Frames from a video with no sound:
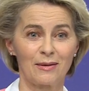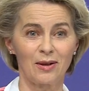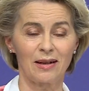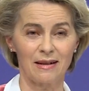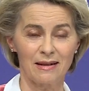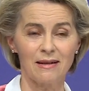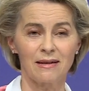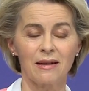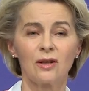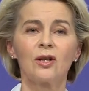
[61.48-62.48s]
not
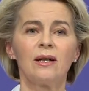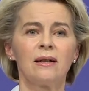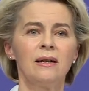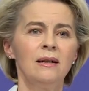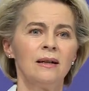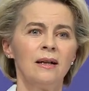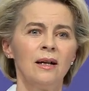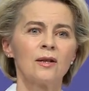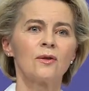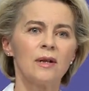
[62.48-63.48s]
exist in China.
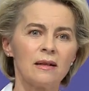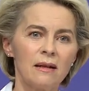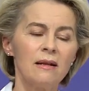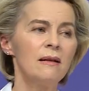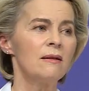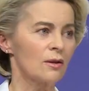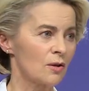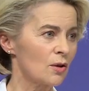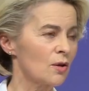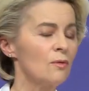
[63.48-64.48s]
So it is a
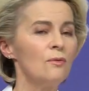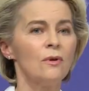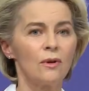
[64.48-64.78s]
true